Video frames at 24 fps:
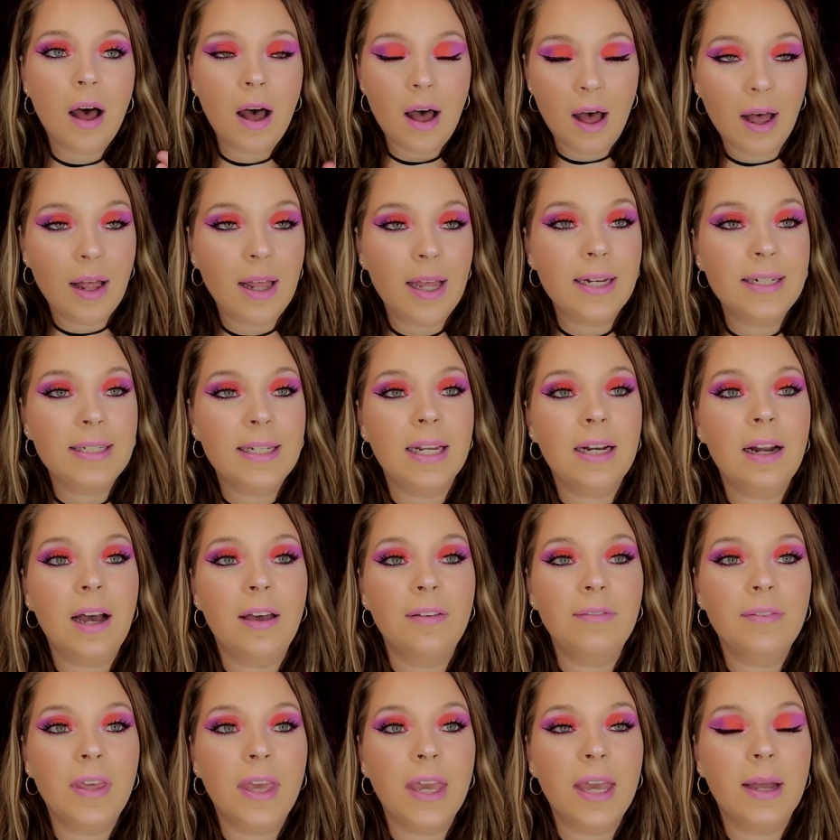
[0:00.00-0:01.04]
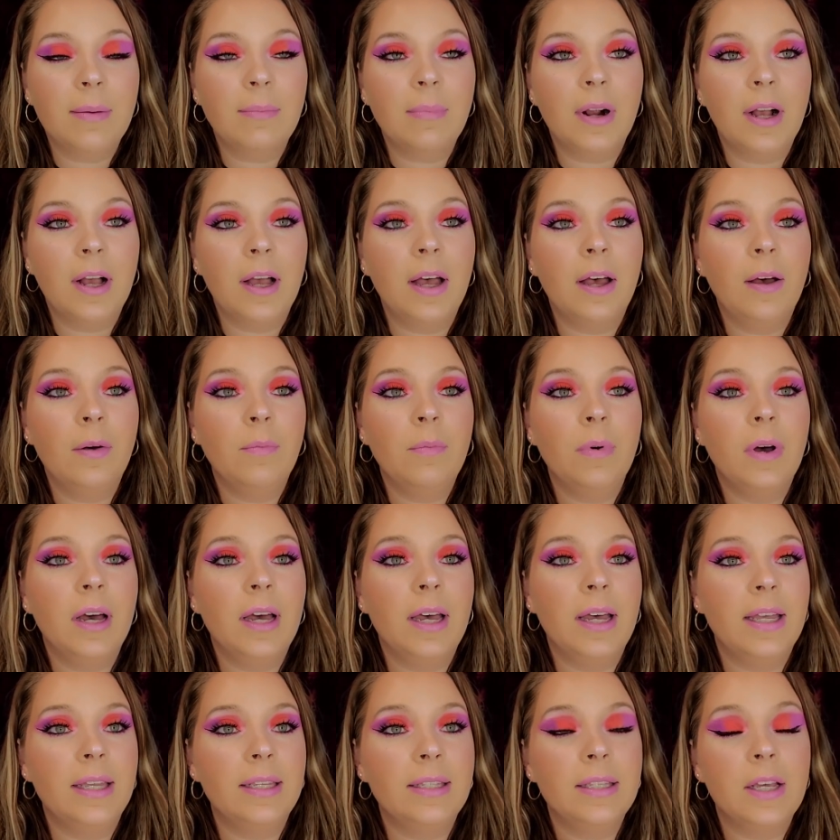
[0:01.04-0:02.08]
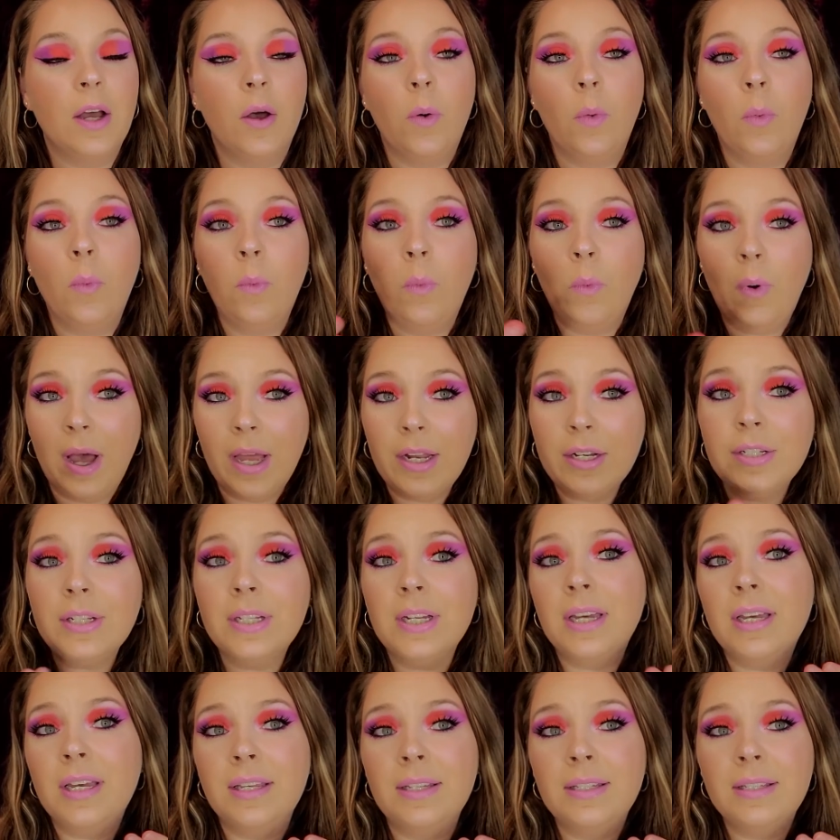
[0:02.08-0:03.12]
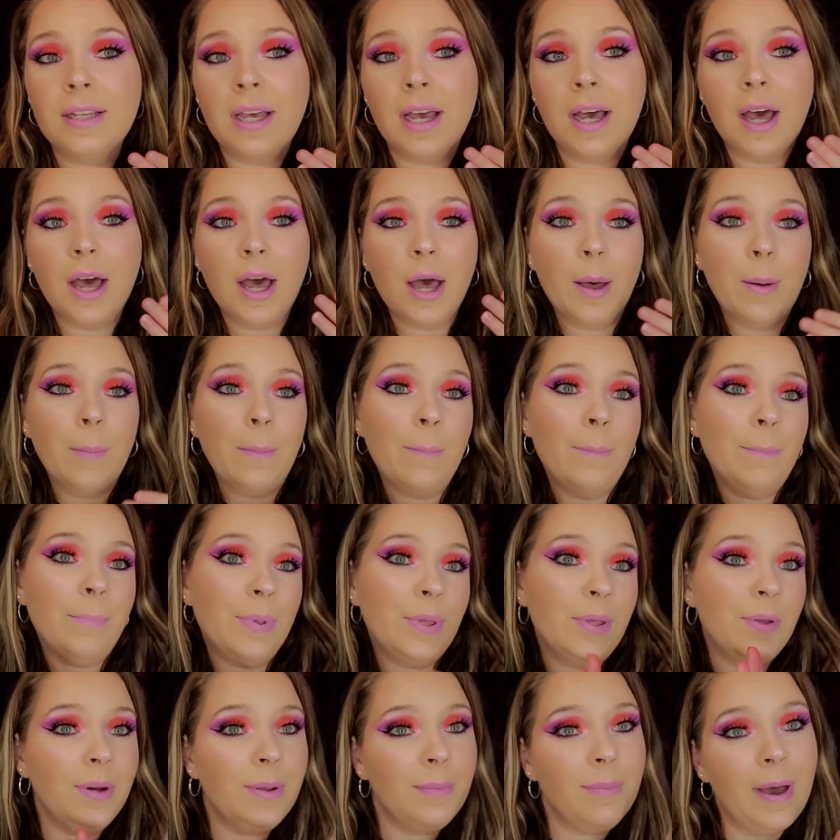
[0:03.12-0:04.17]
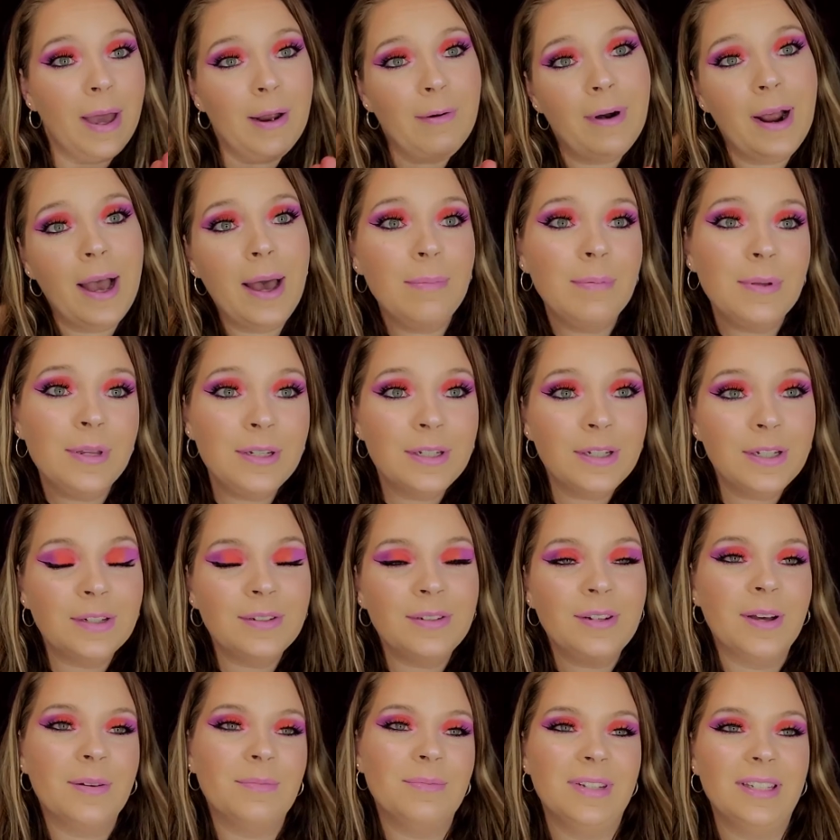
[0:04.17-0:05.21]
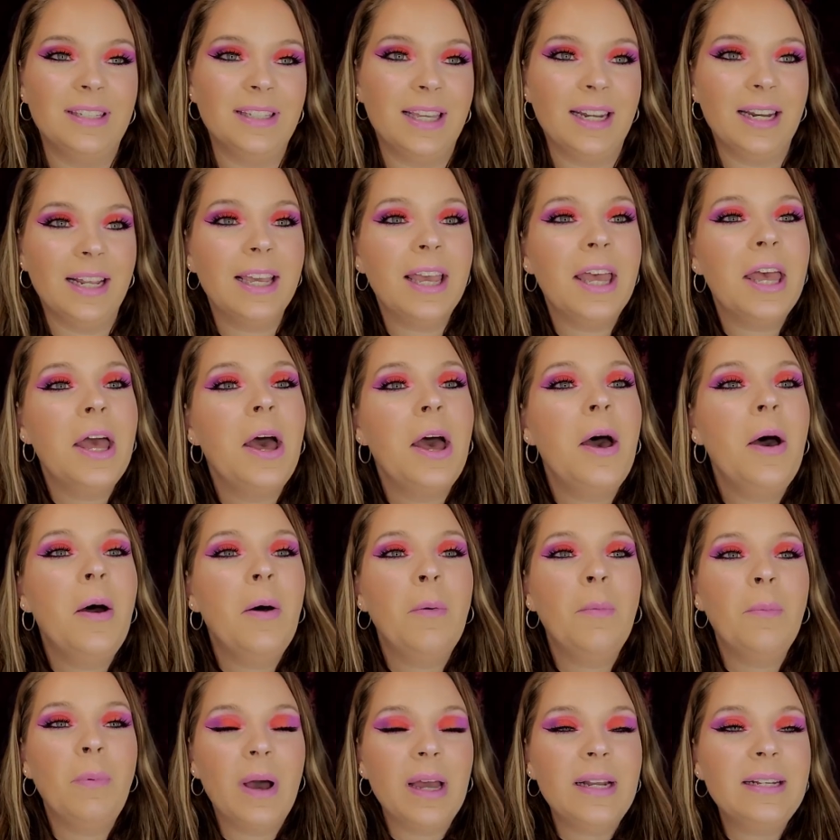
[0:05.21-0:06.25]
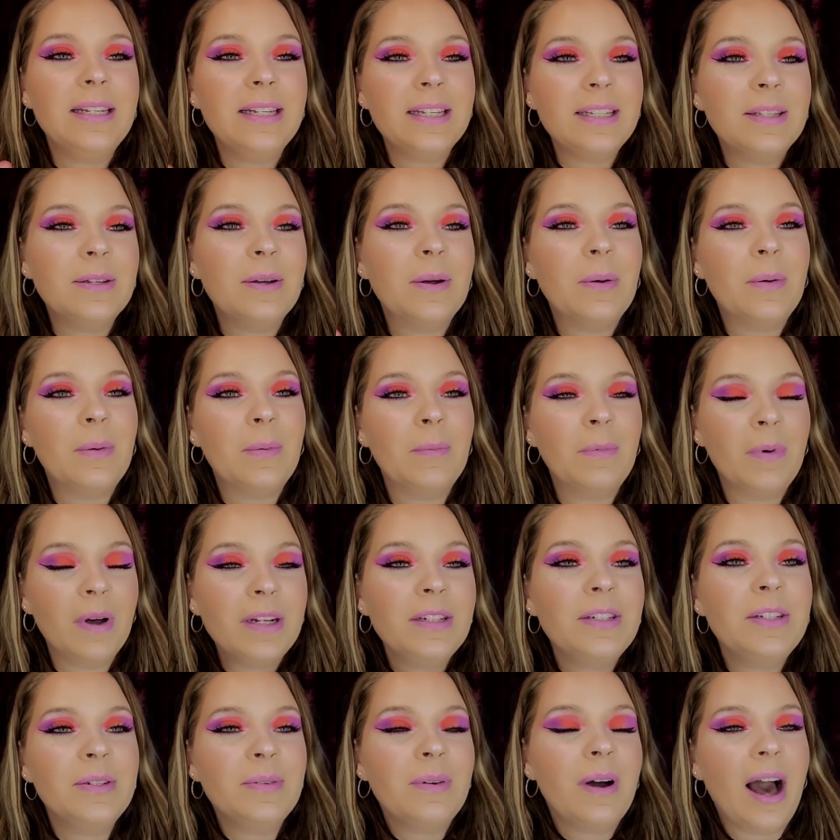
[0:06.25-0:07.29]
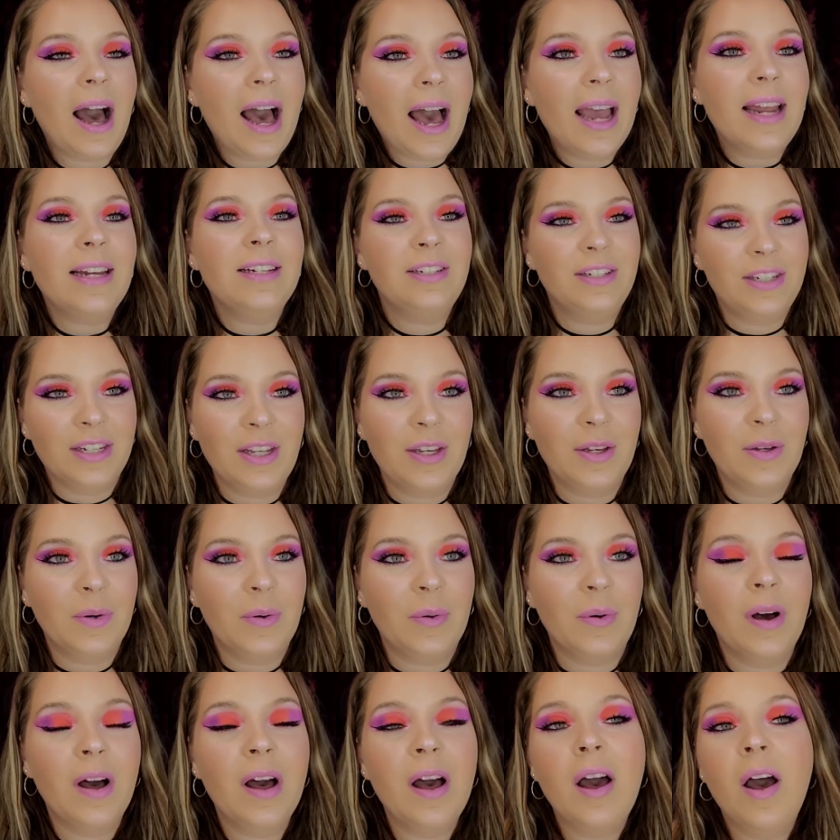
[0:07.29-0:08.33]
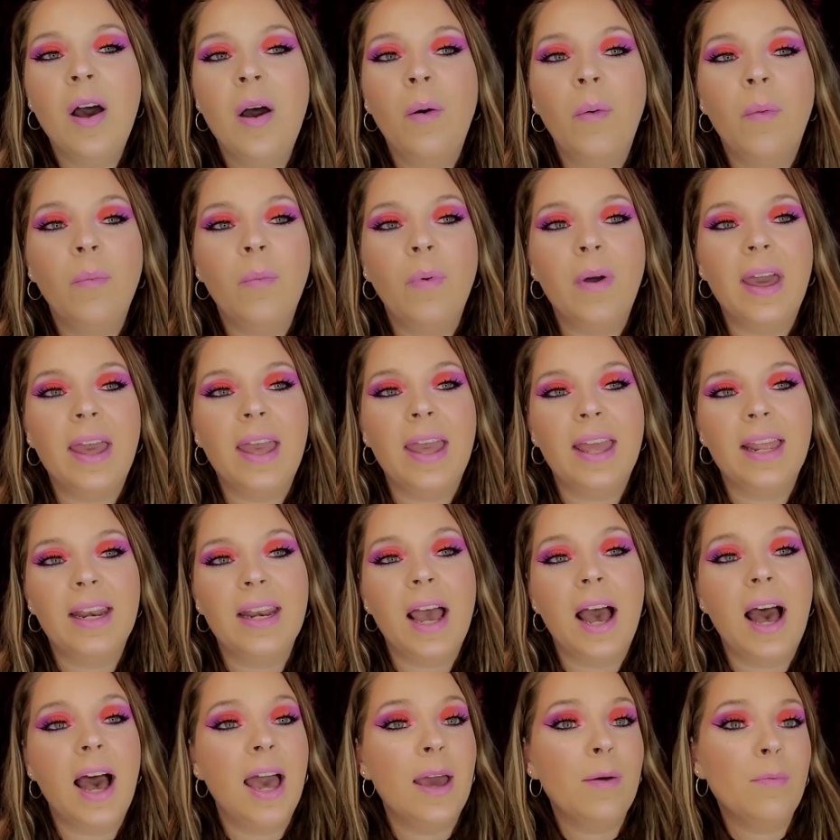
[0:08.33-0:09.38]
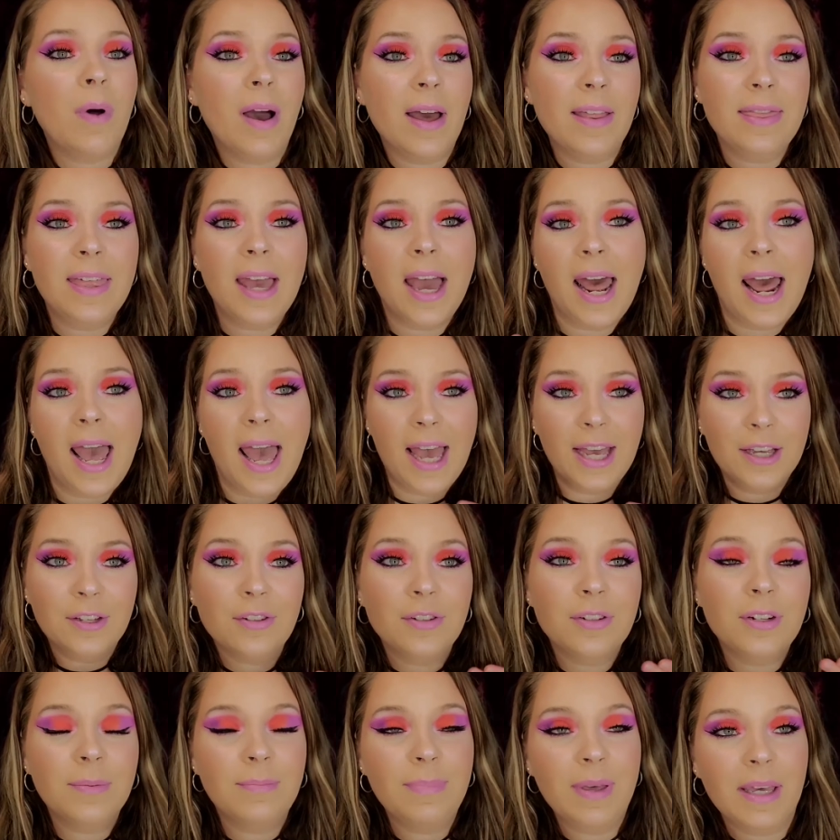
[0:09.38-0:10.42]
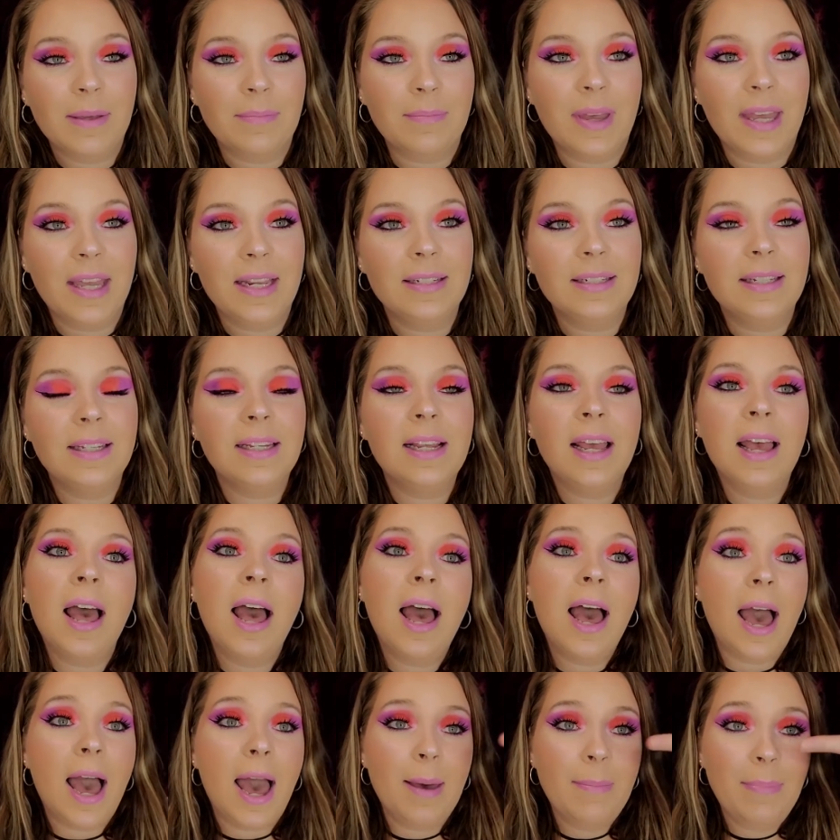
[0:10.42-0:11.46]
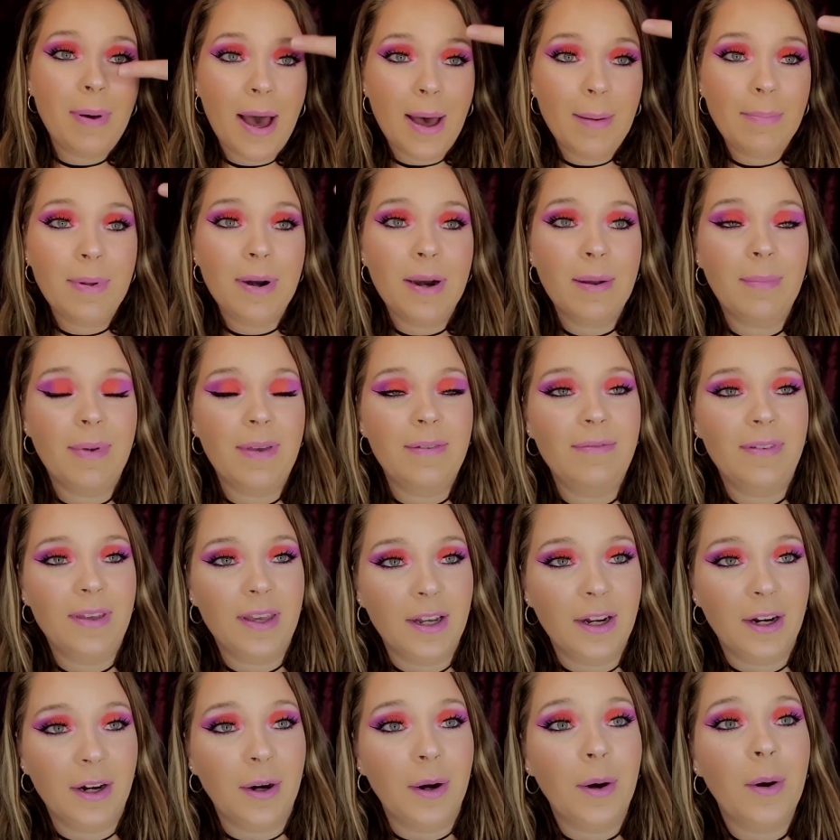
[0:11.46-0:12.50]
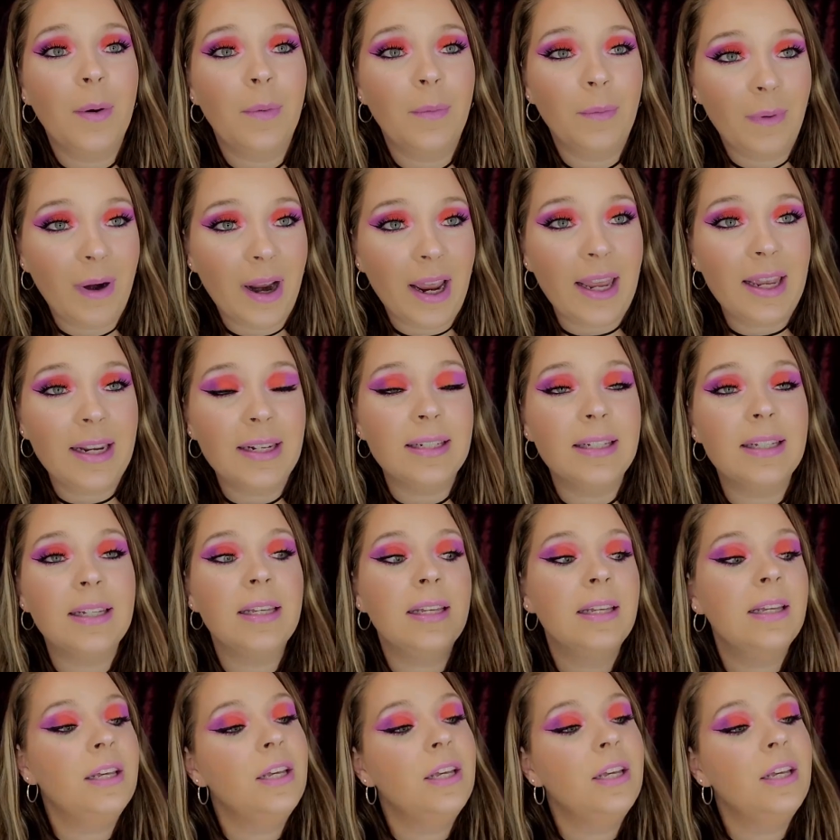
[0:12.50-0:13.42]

All I did off camera was what does Beauty by Robyn do? No, I'm just kidding. What does what do I do when I want that extra pigment? I pop it on my finger, right?